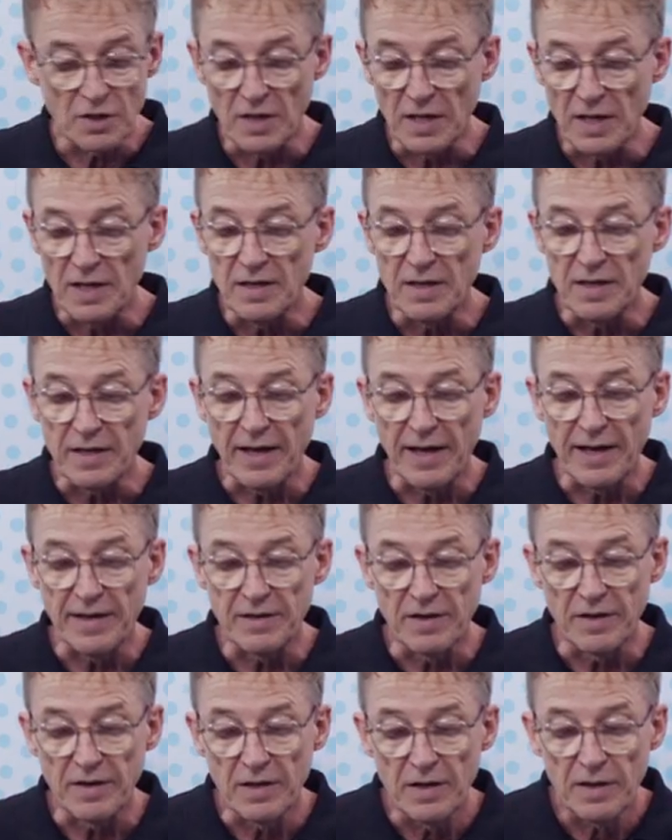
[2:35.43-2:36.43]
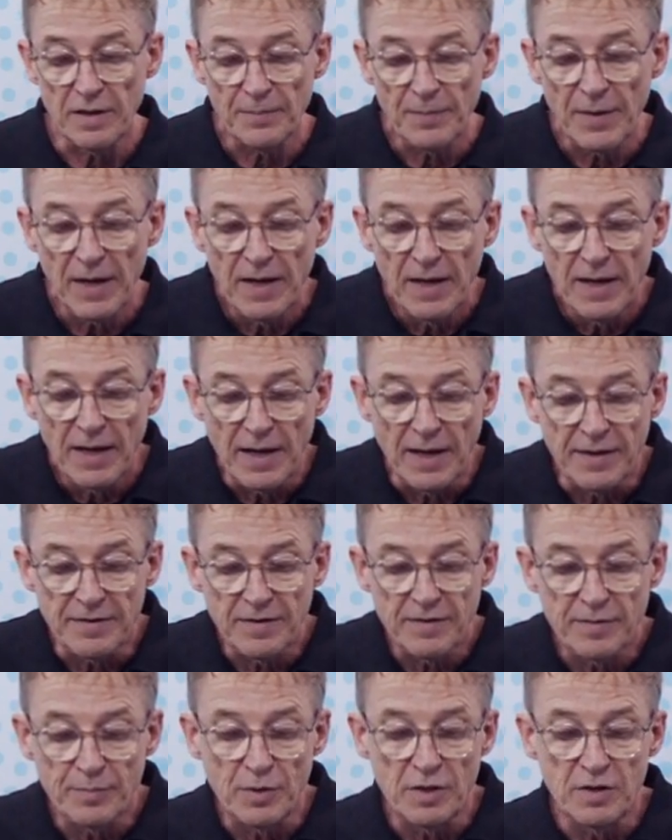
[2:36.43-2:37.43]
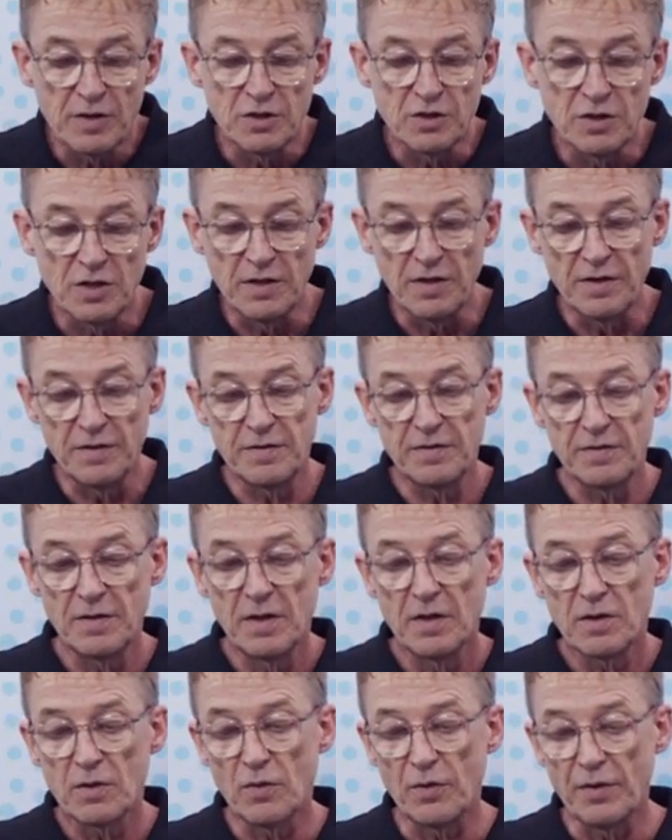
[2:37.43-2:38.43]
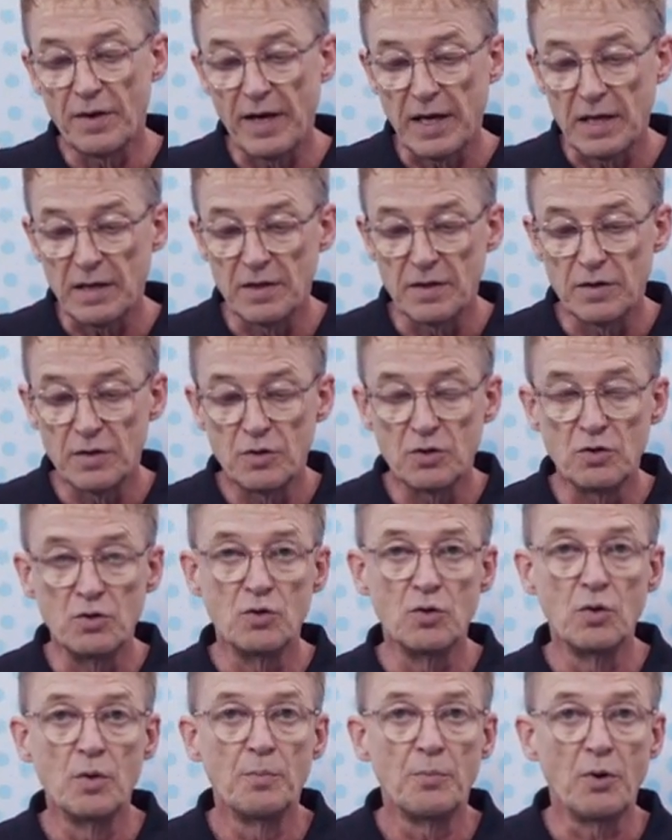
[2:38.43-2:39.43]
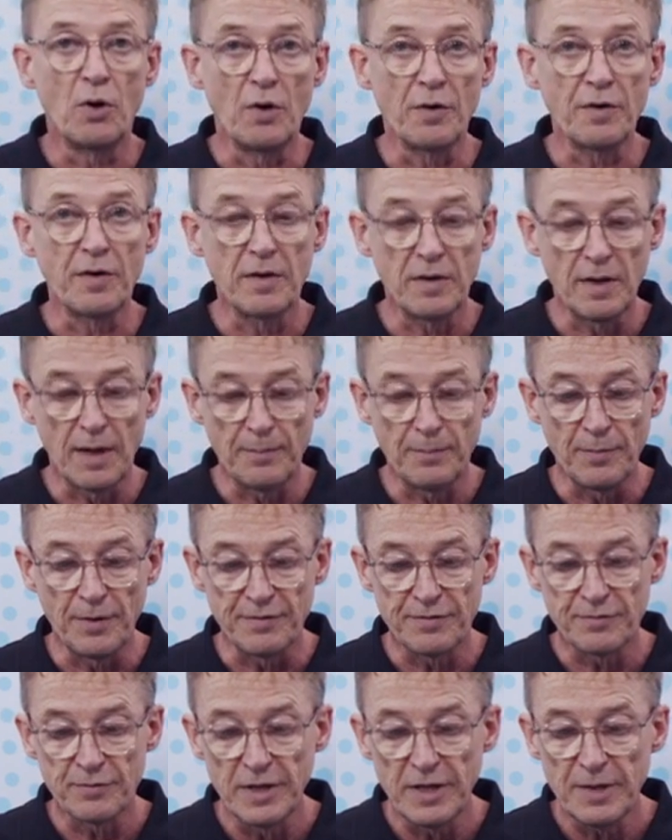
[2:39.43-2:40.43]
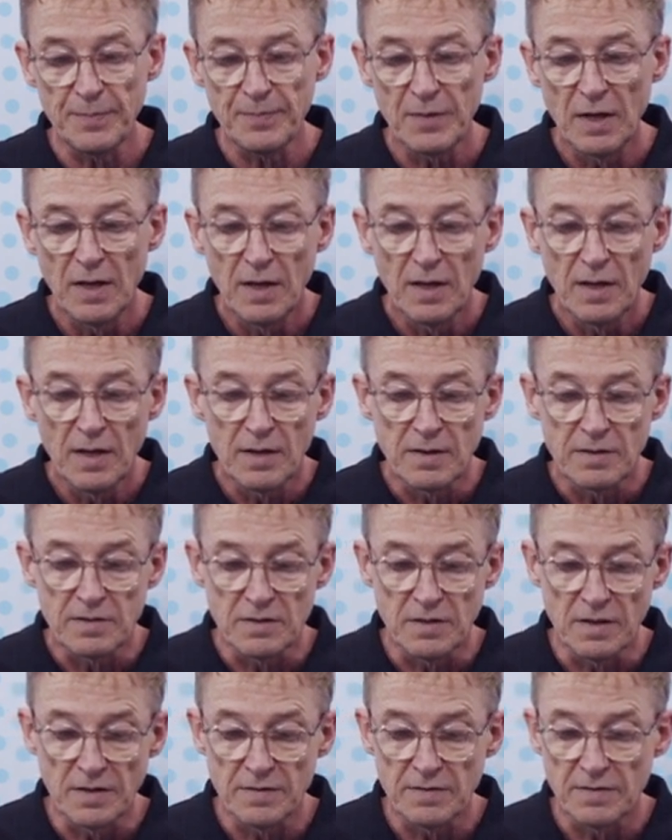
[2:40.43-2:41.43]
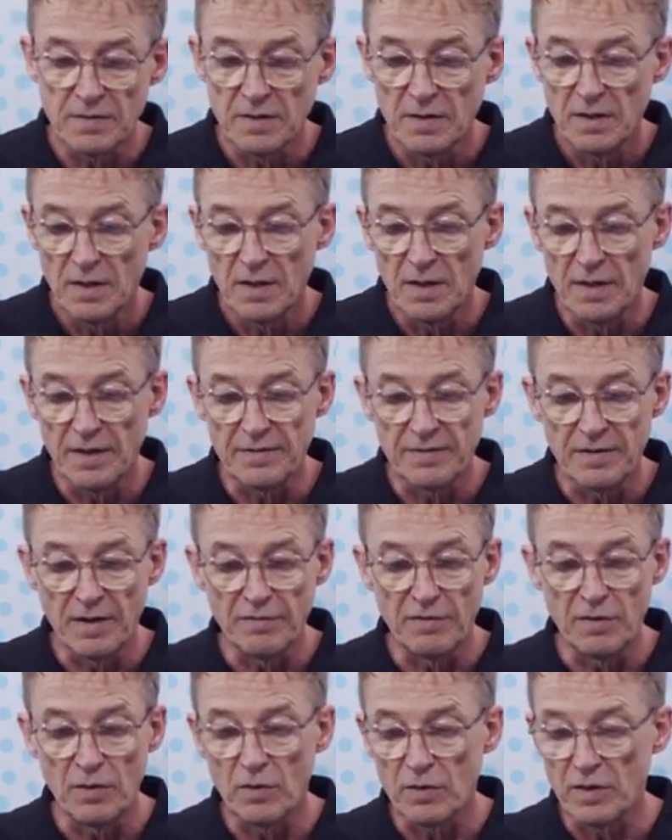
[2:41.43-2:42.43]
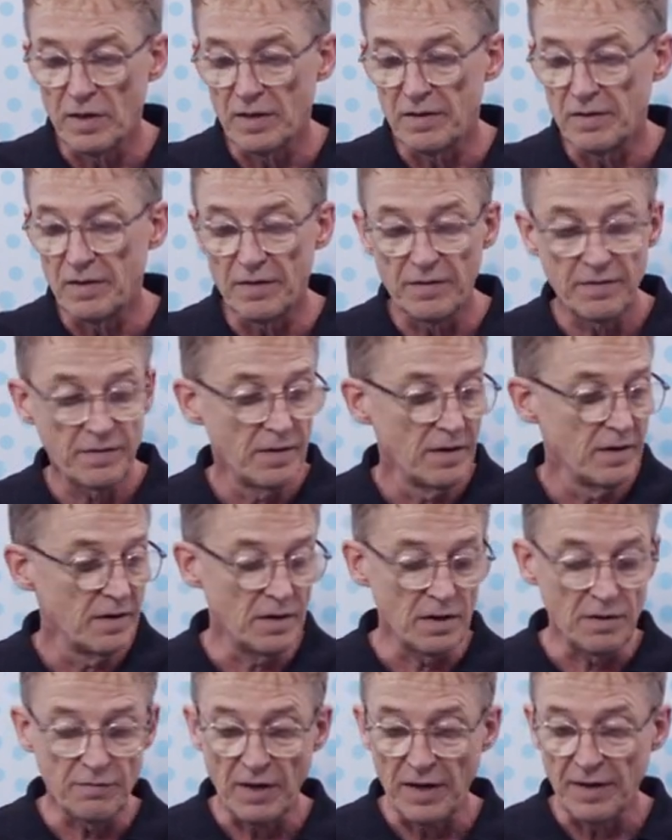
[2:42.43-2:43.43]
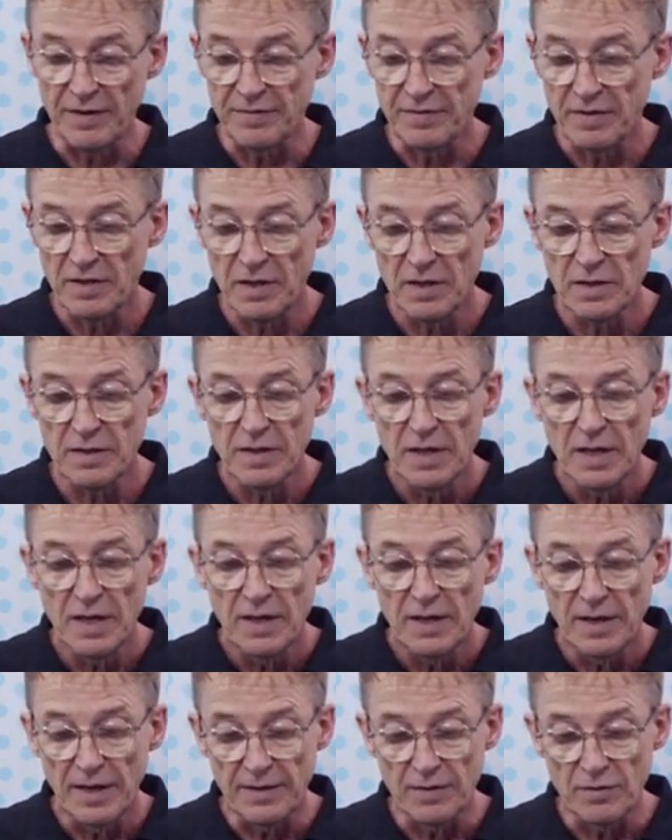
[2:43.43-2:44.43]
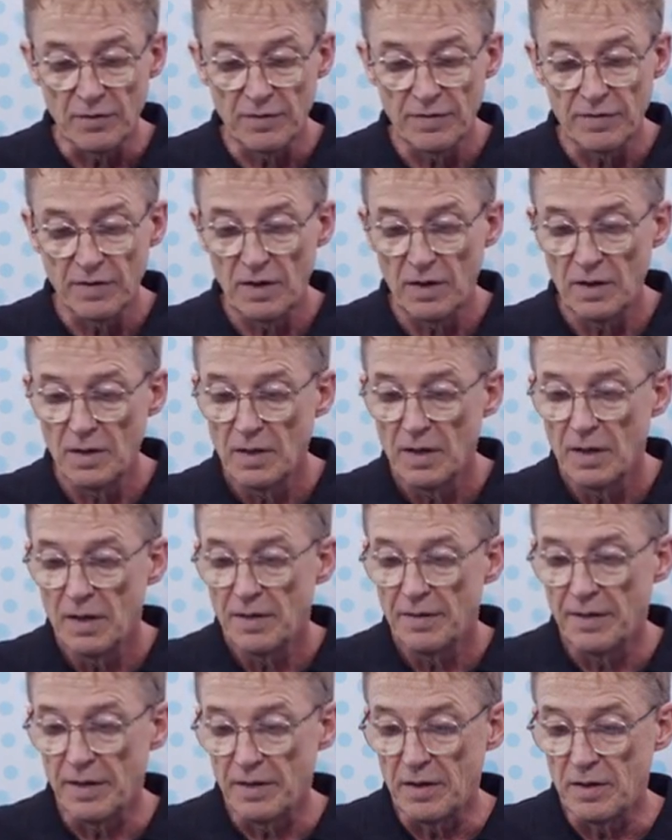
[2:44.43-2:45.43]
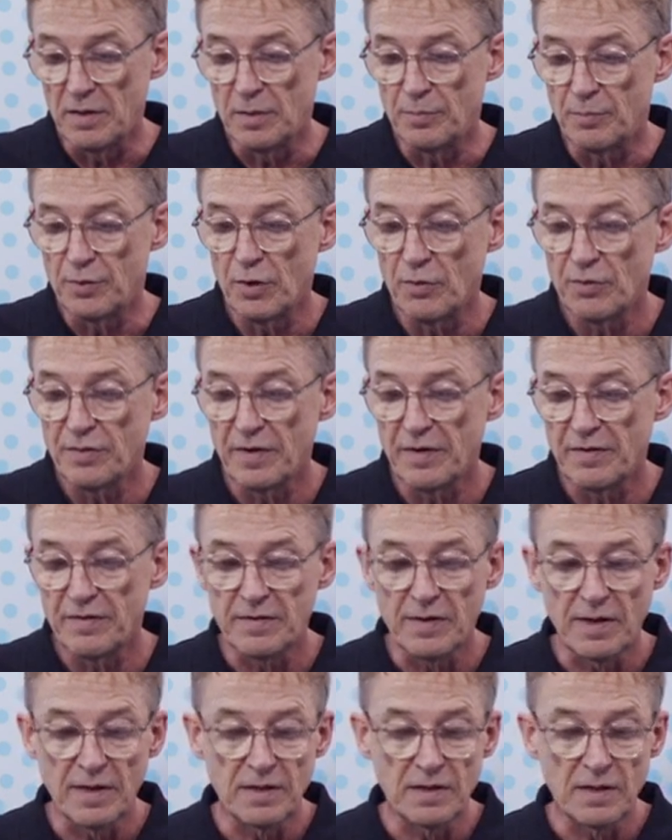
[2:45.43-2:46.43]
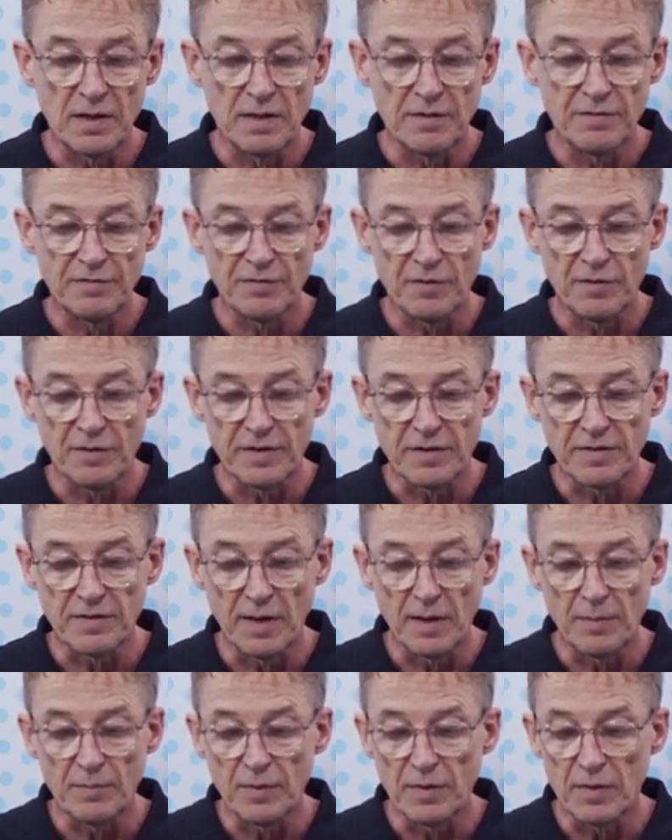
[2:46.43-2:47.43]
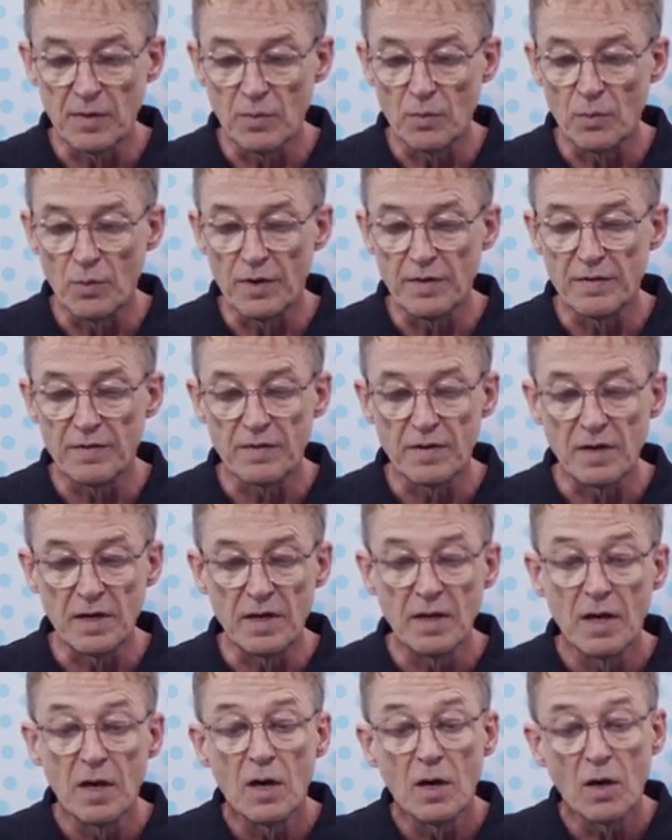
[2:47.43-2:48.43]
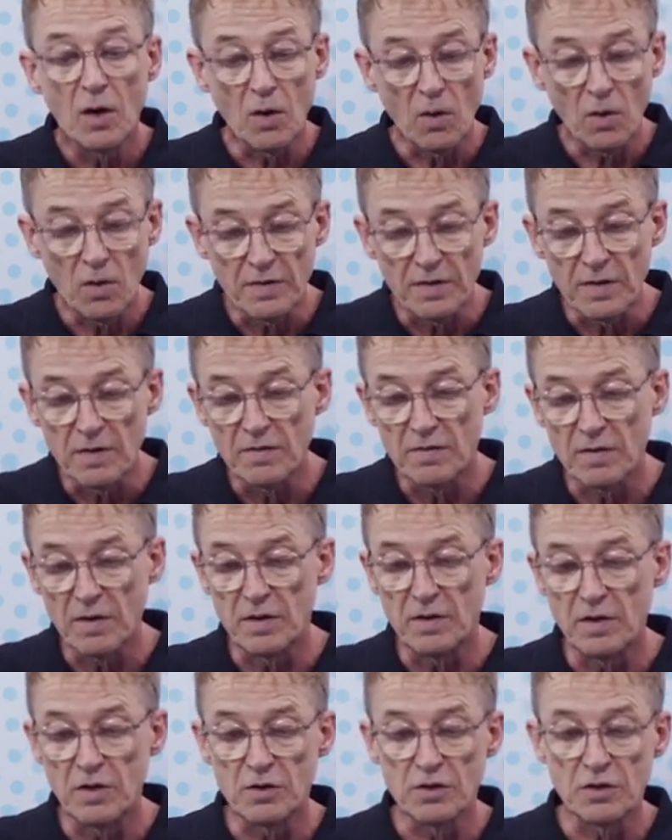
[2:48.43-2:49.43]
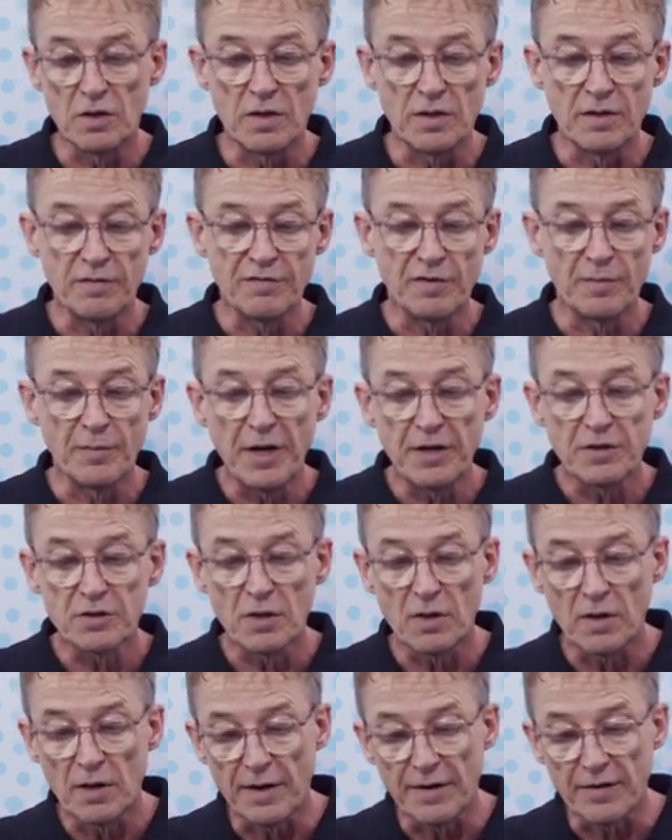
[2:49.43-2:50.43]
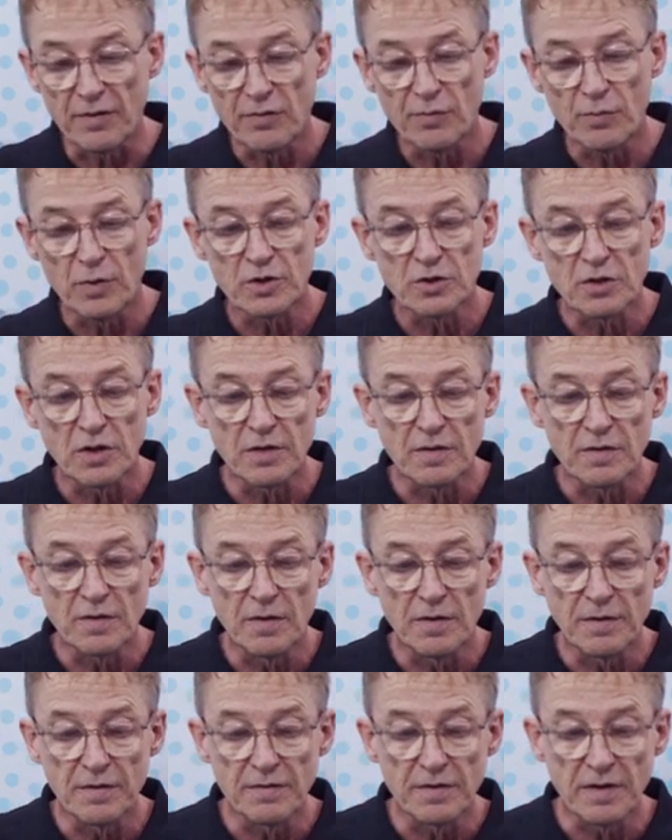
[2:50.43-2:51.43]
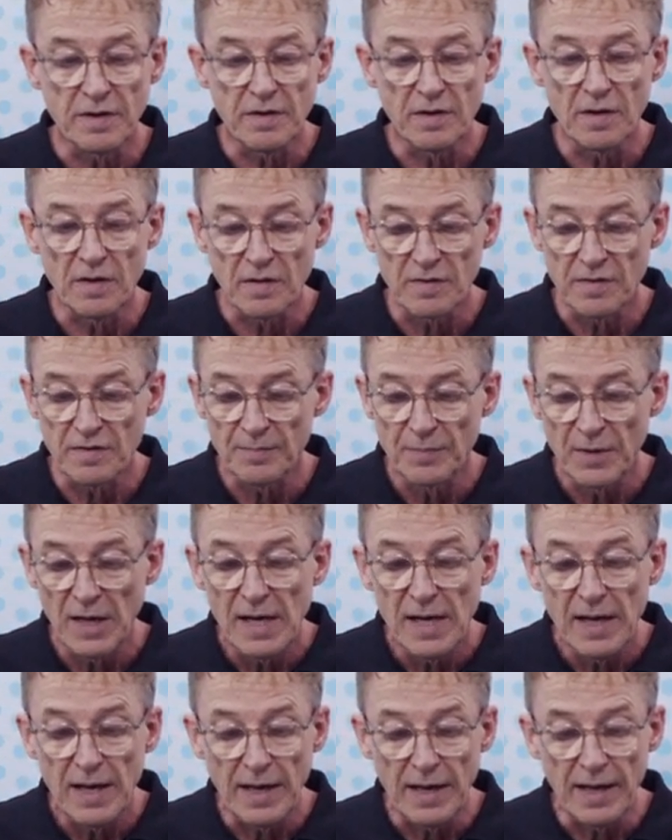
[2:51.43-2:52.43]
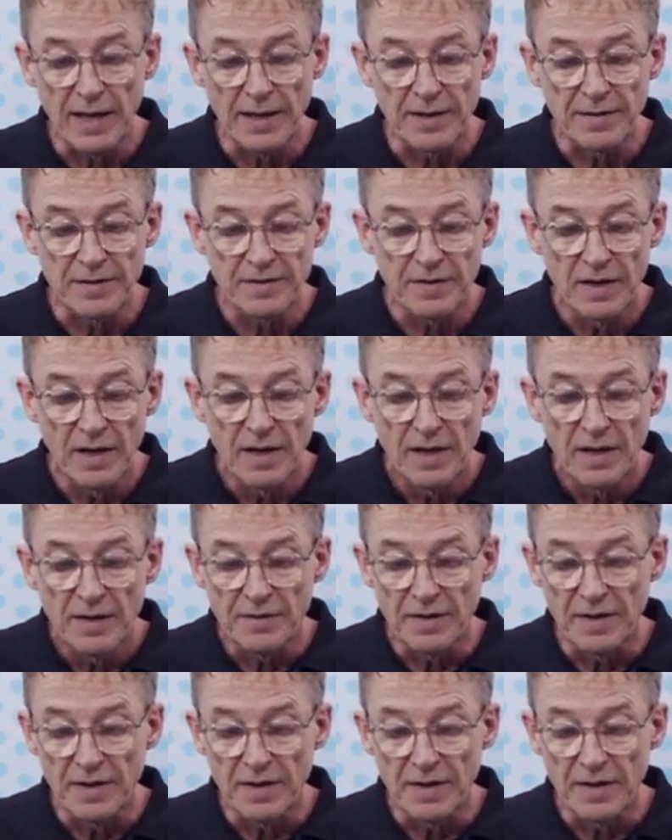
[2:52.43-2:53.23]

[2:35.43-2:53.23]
indicator here, and this BDG is connected to port number 3. Just let's have a look at this device here, and you see that in the process data, for example, we see all these additional information like switching signals and the